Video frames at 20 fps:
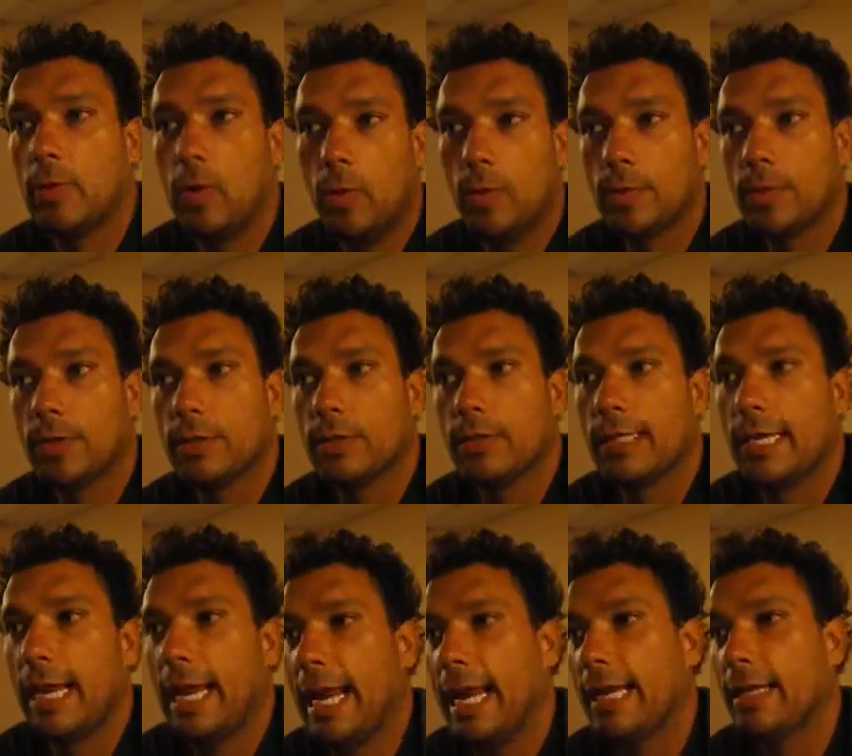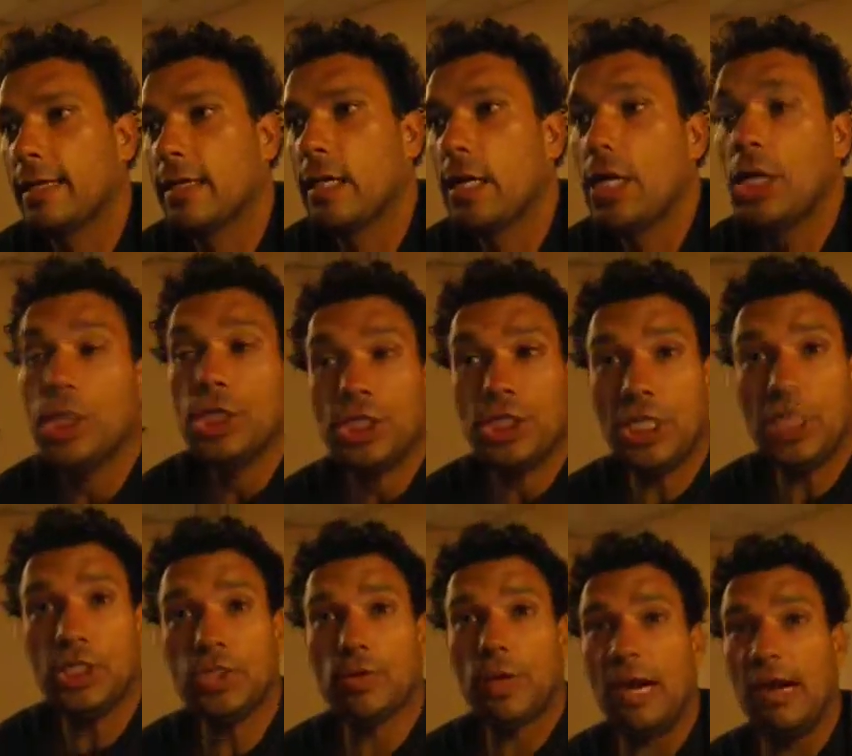older, and she
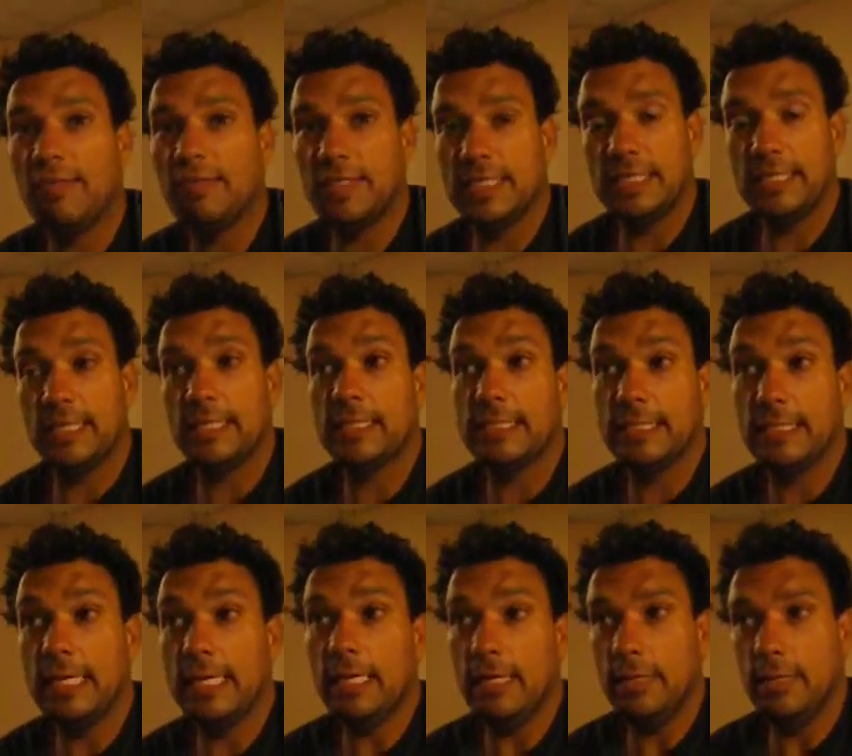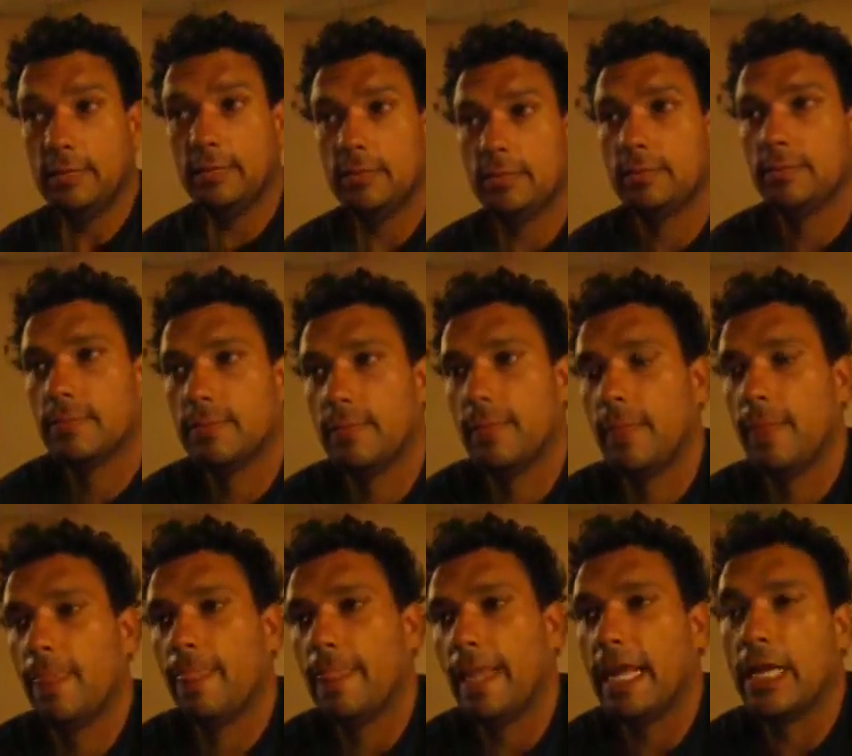drives into the city,
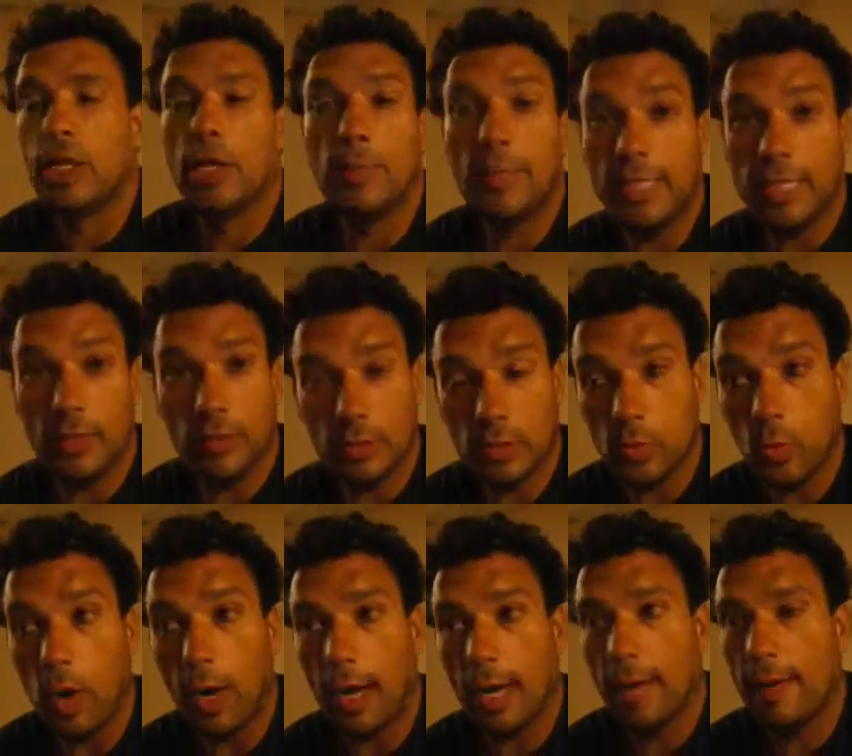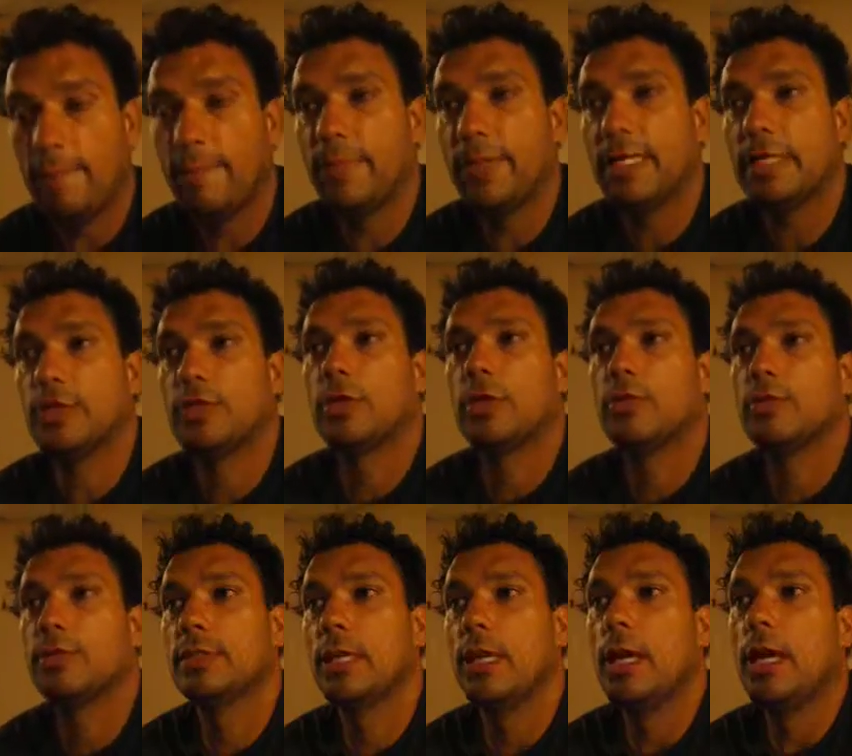and nobody knows why, but it
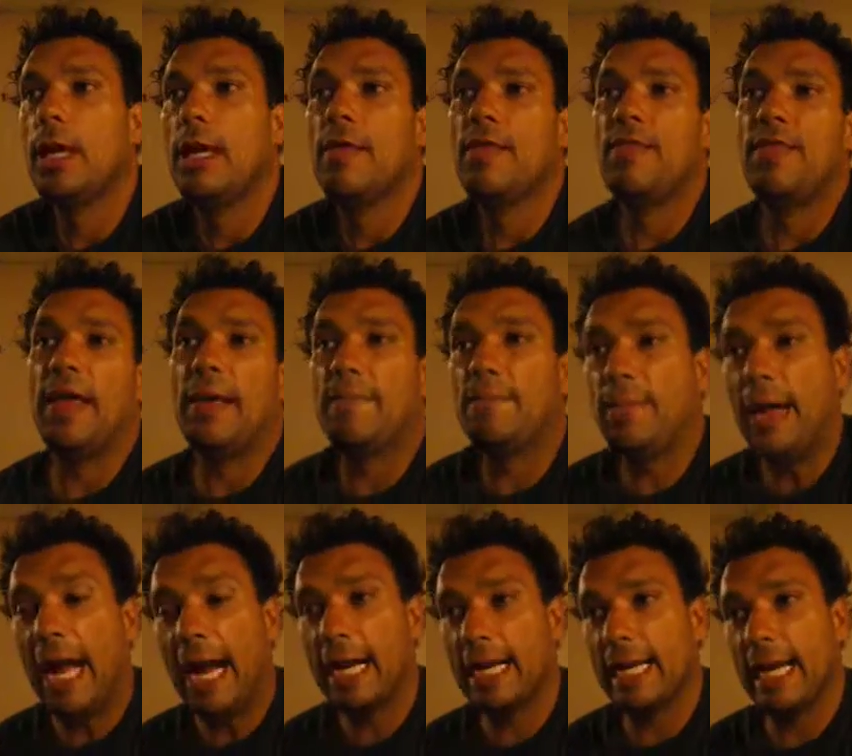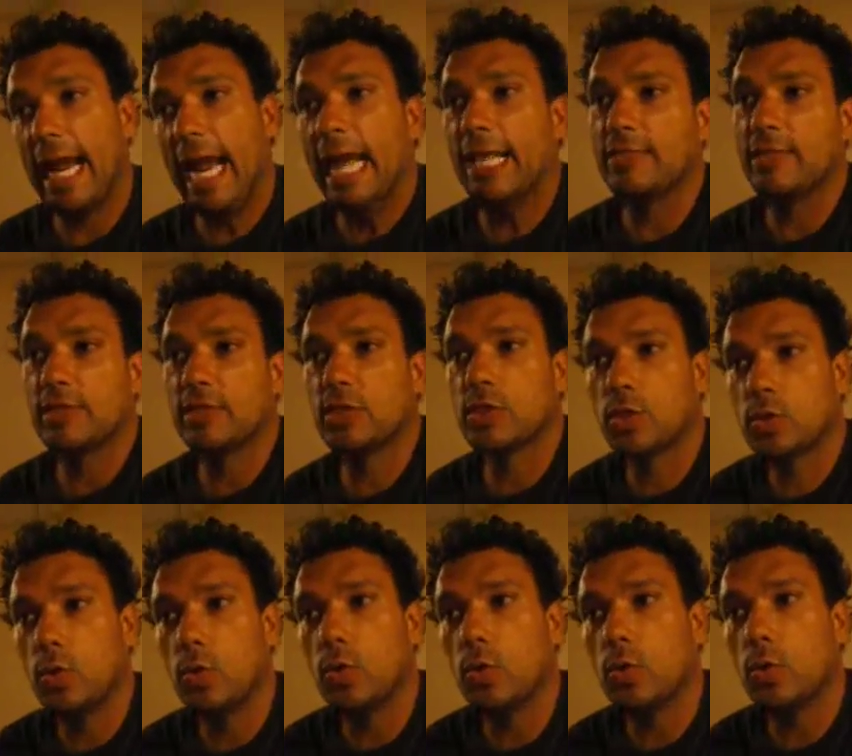shows them back at the
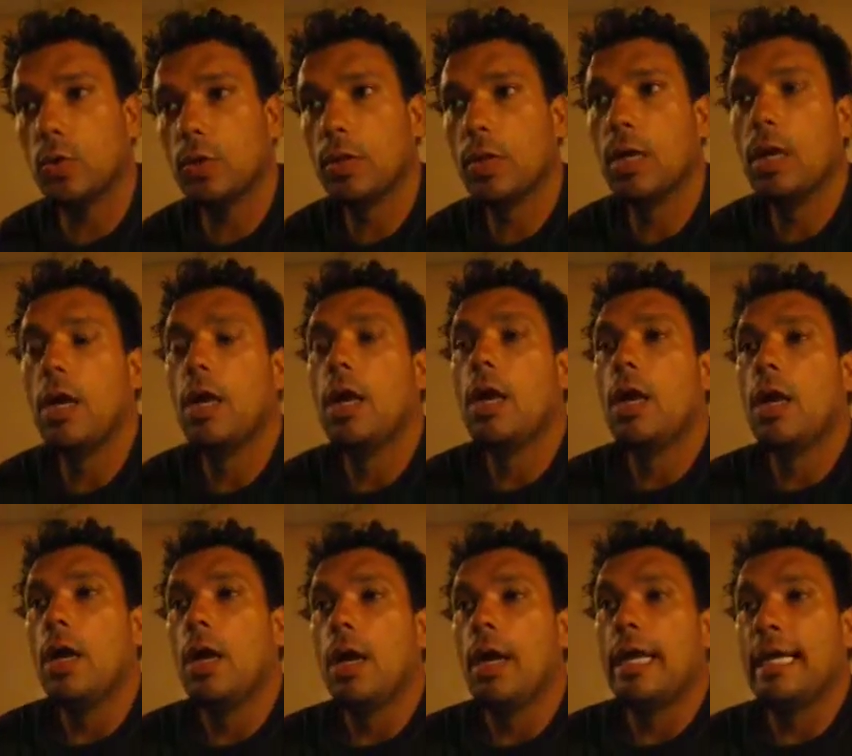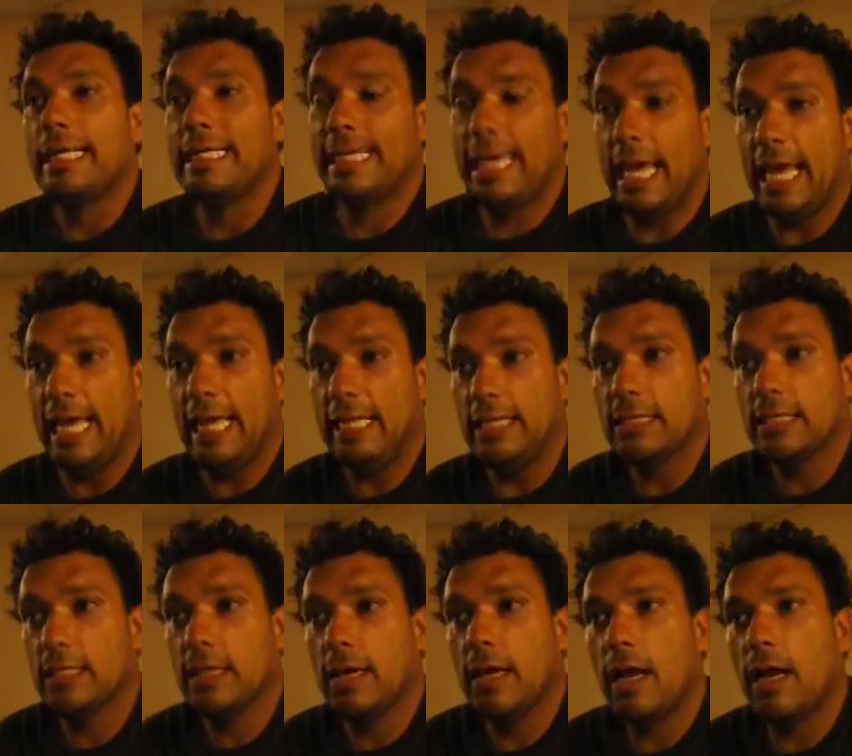school, Kate
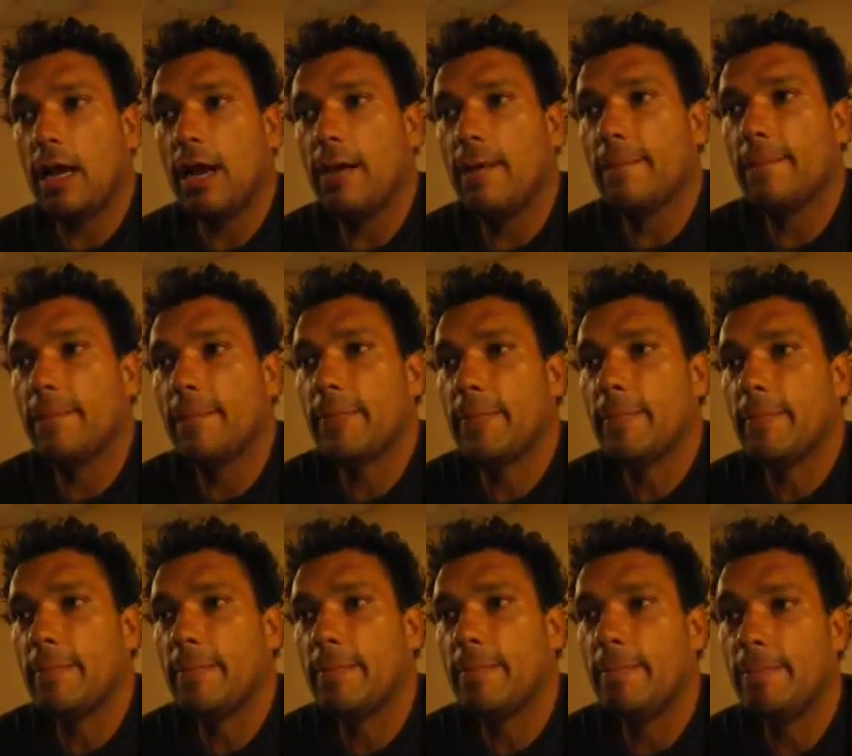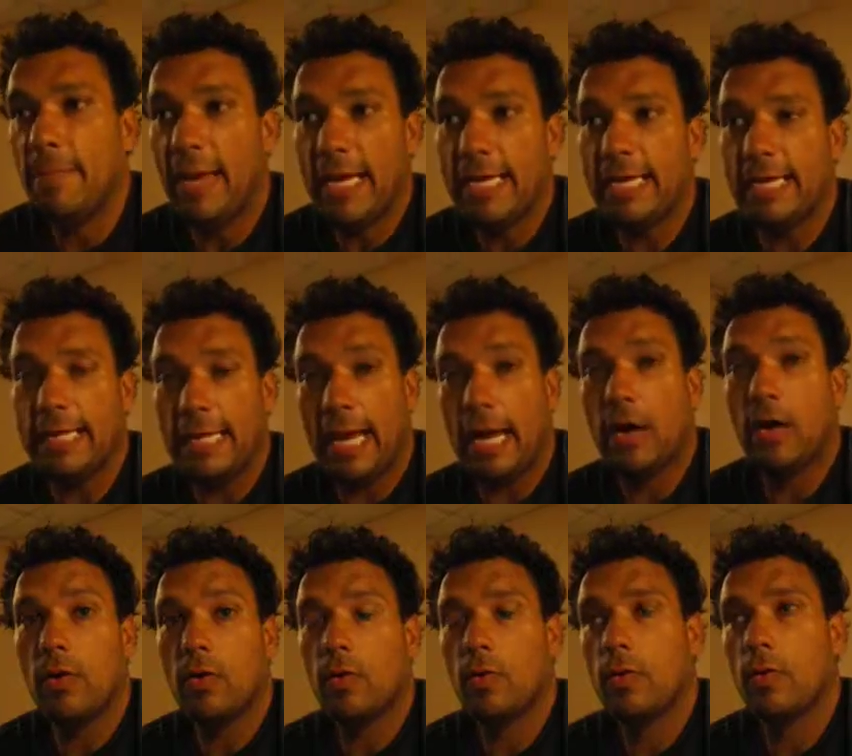making
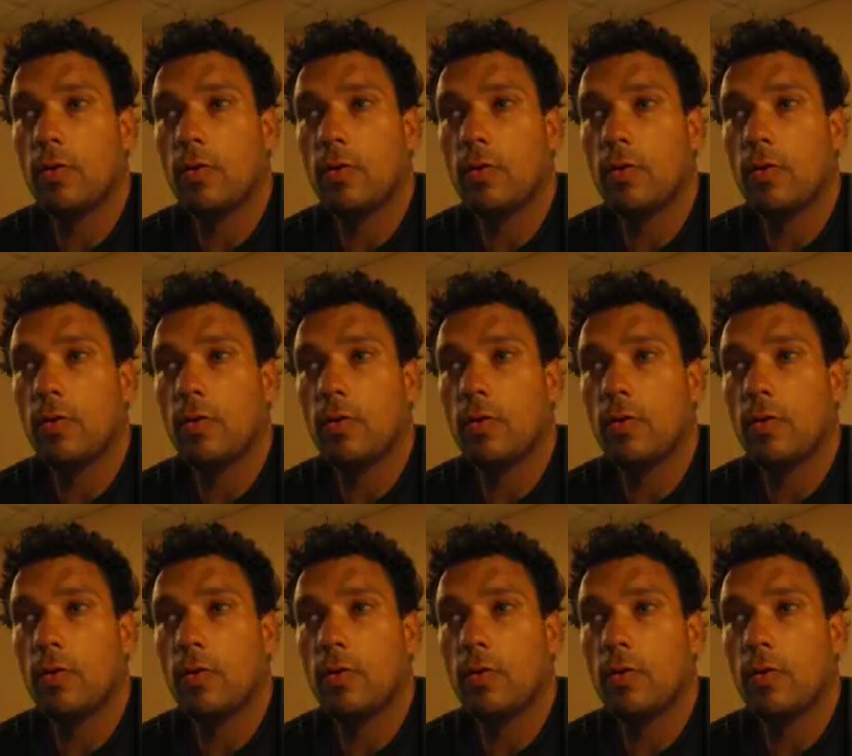out